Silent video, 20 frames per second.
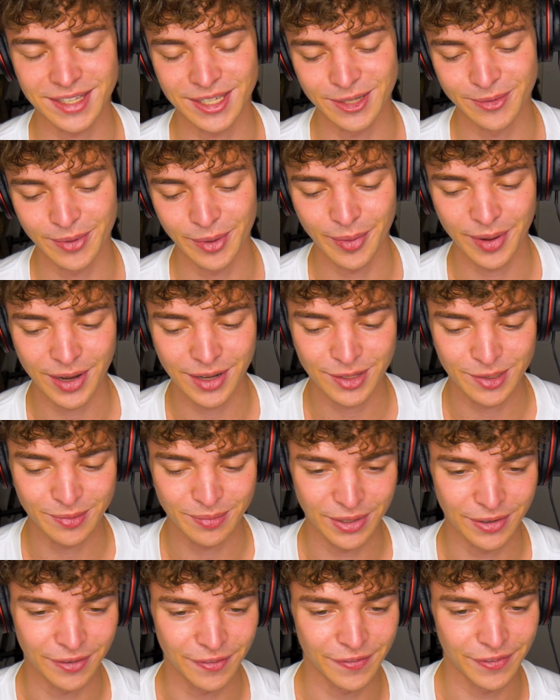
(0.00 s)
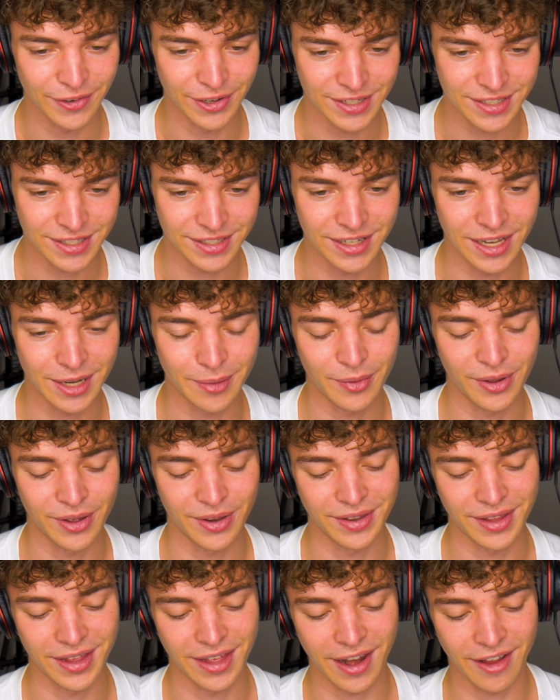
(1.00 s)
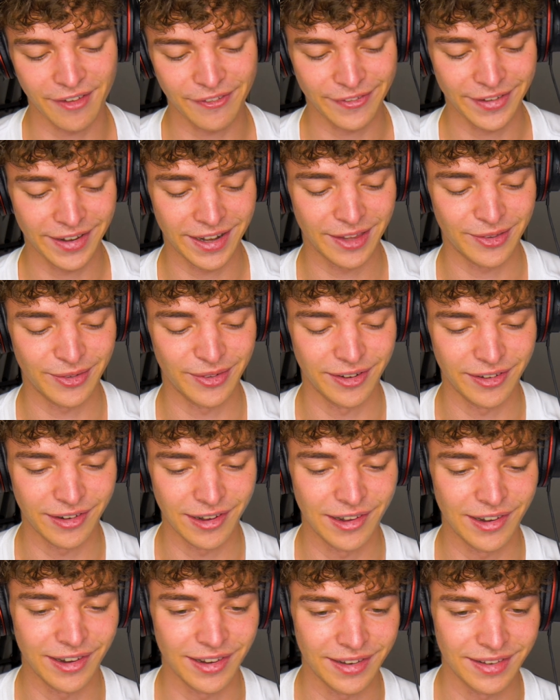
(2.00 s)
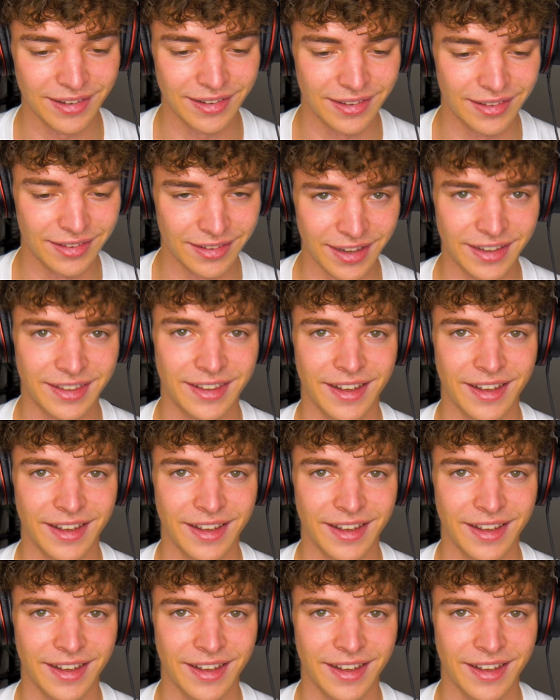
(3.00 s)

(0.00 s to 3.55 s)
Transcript: So we wanted to be a first in that one, and I think that we really did